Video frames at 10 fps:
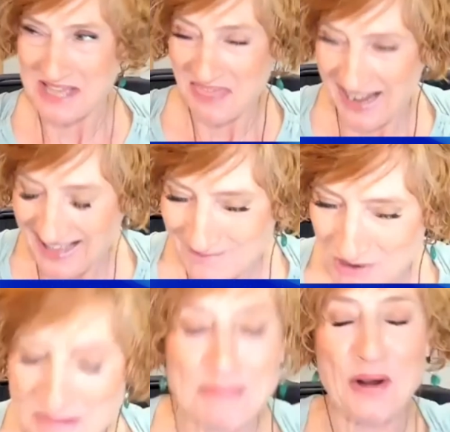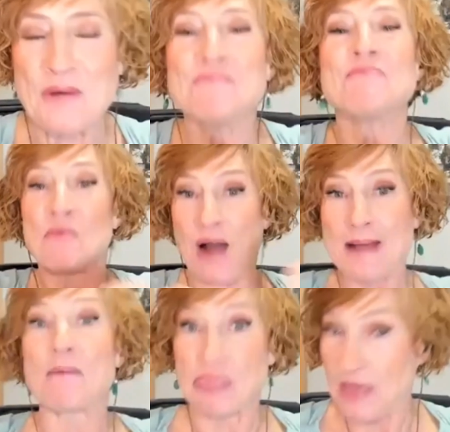said that. I can't remember who,
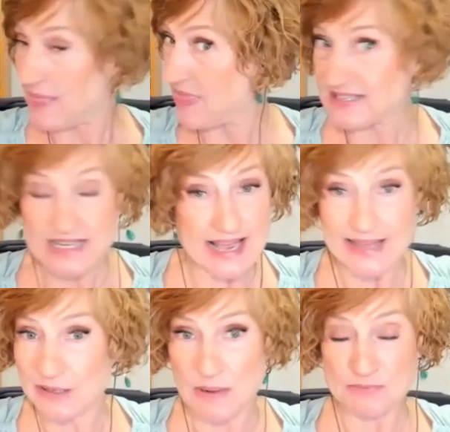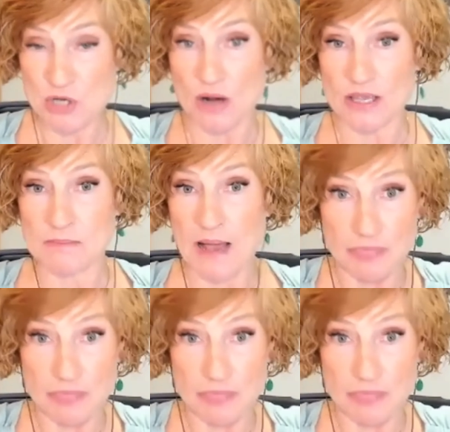right? But and that's exactly what I'm talking about.